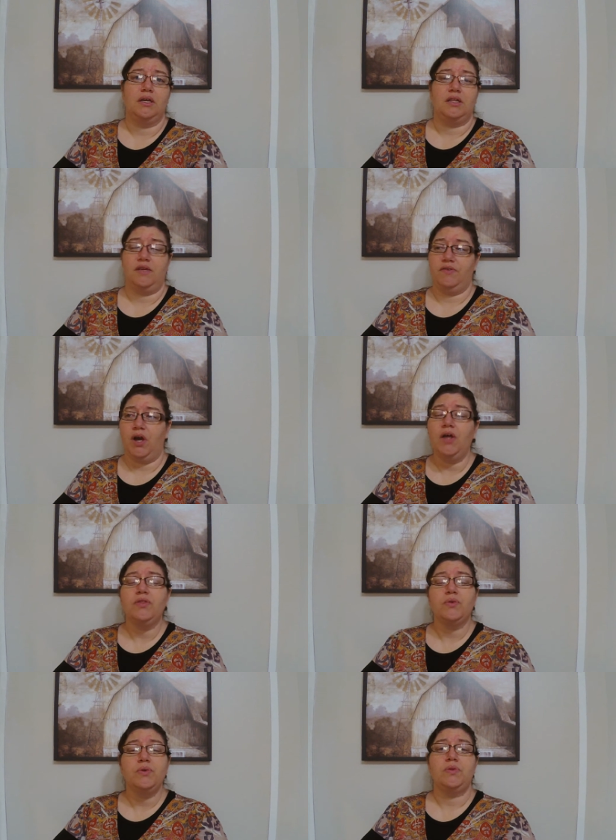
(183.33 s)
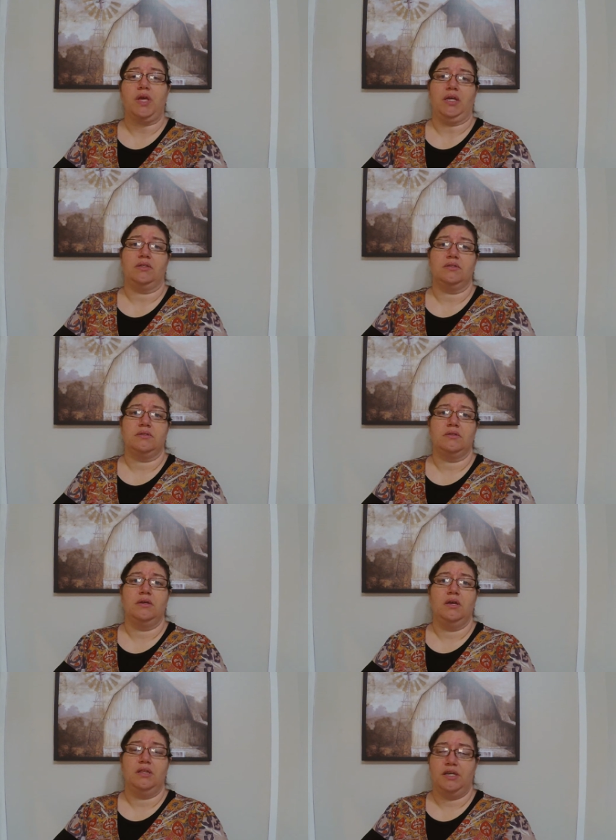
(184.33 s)
They've gone through things.
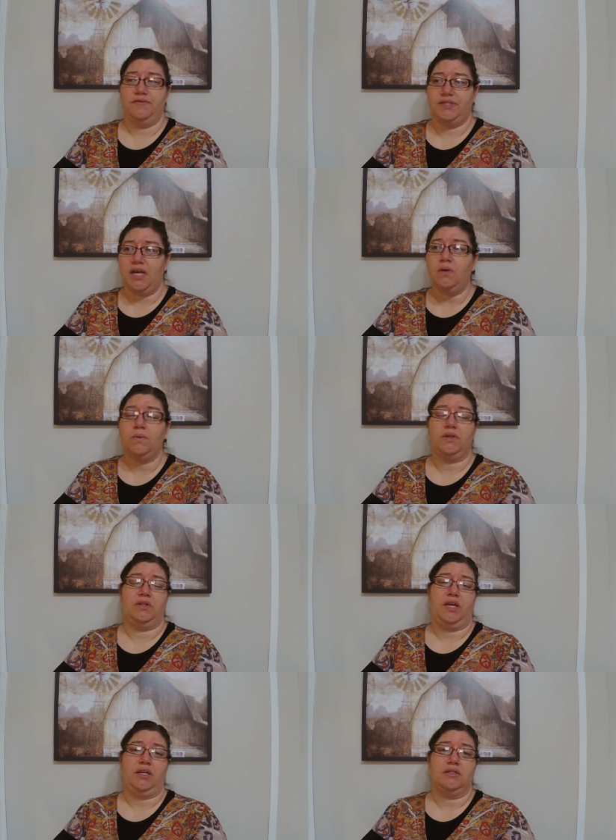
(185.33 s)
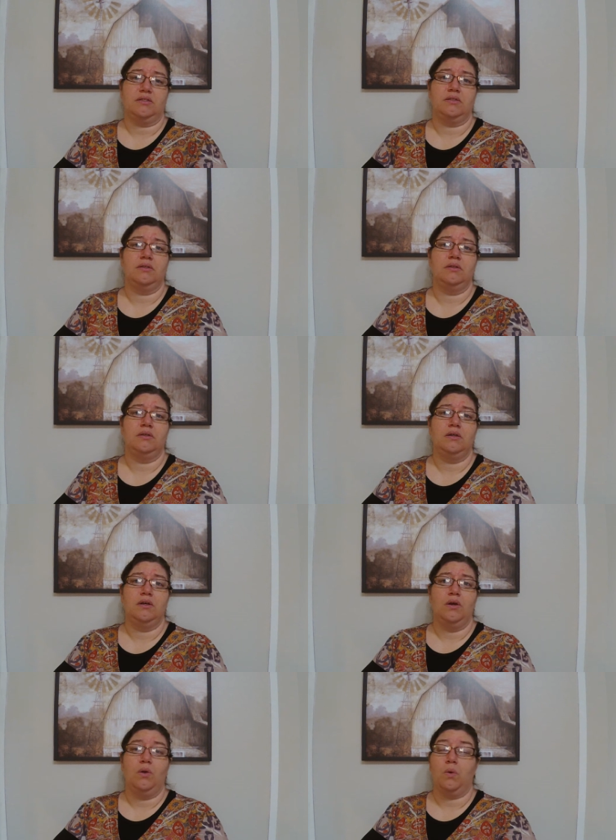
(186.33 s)
They've dealt with things.
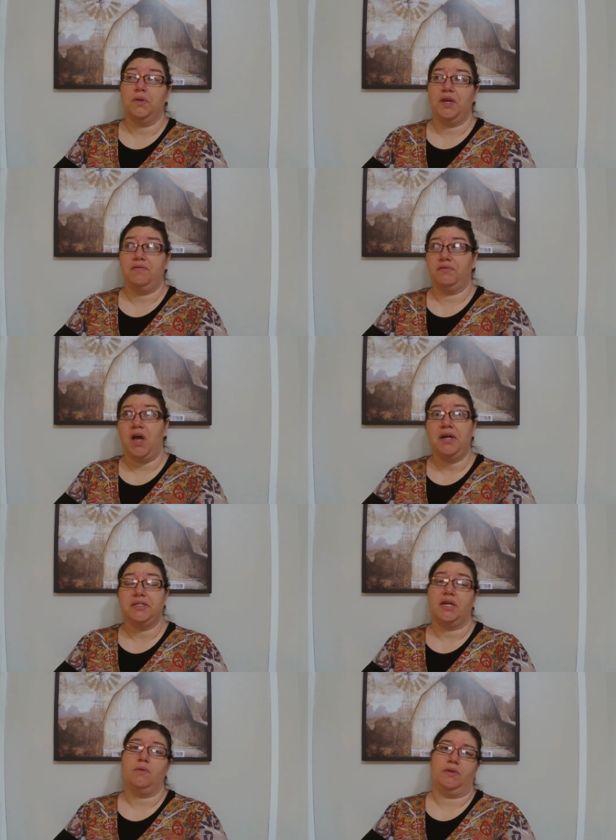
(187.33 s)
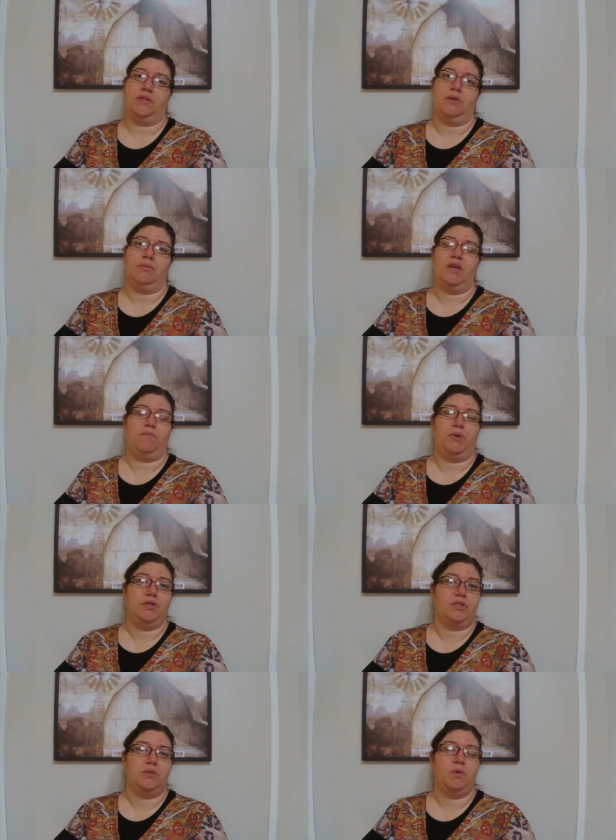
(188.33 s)
Or they've not dealt with them. They've
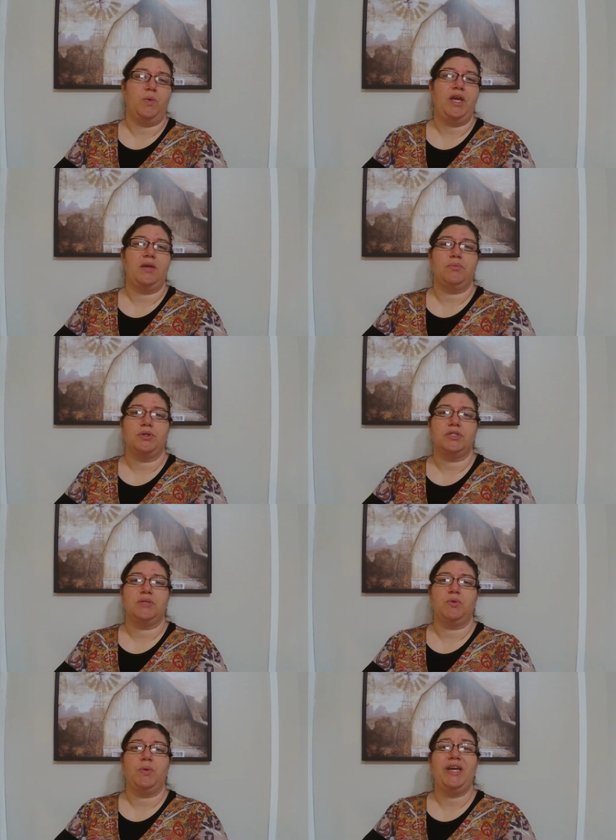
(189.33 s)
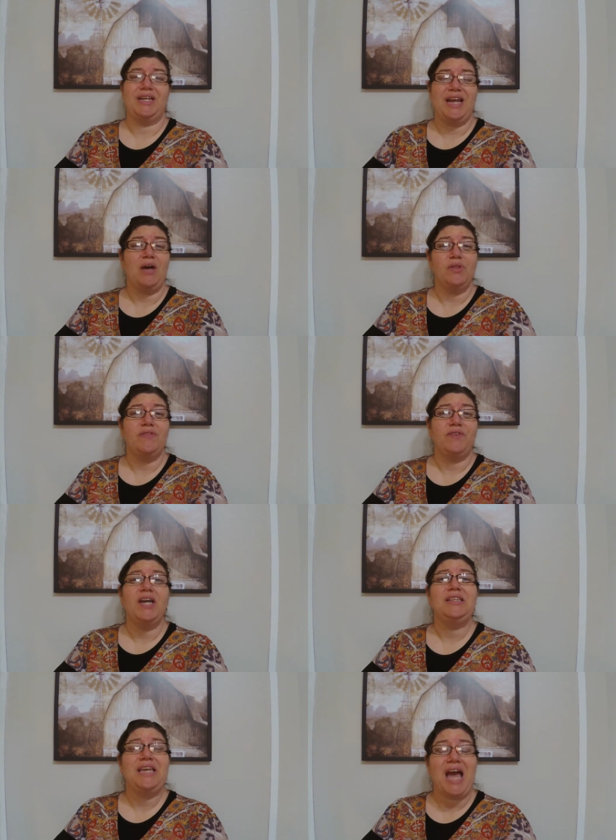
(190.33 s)
pushed them away, and now they
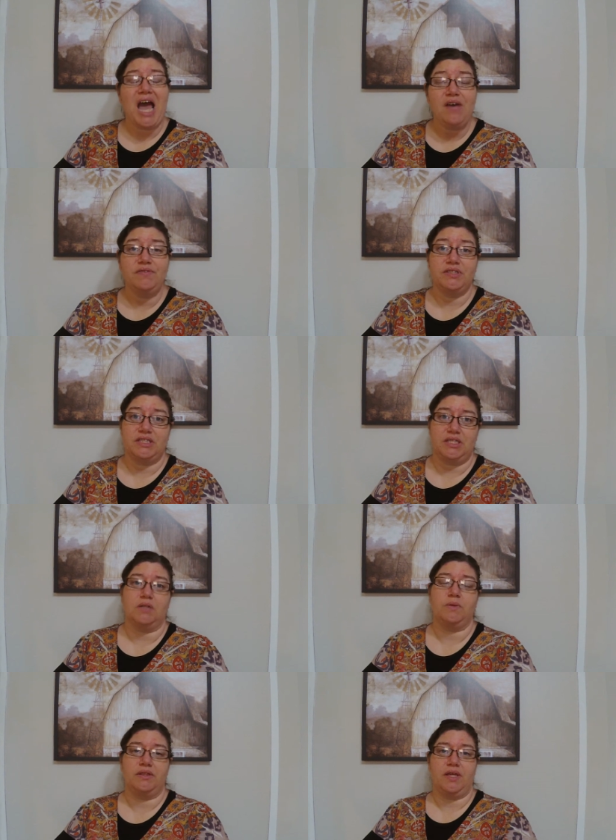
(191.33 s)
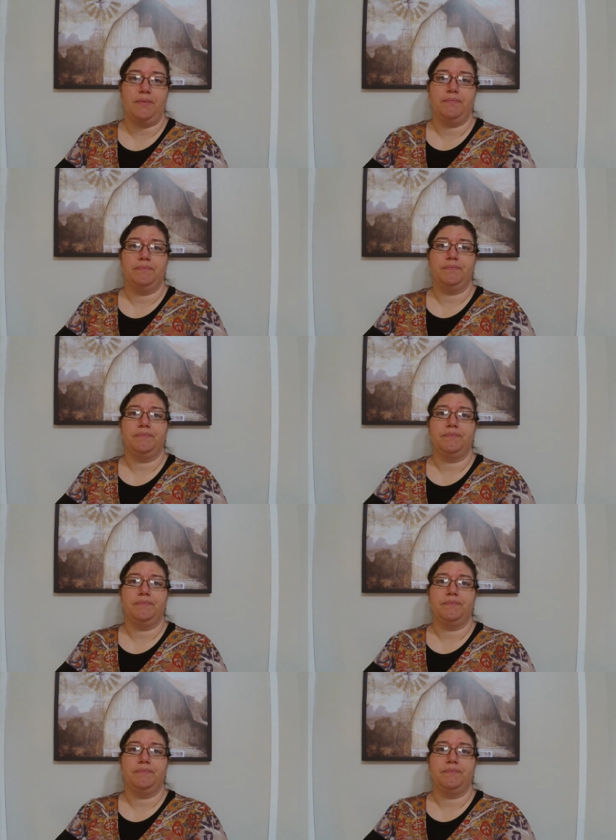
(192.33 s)
finally have to deal with them.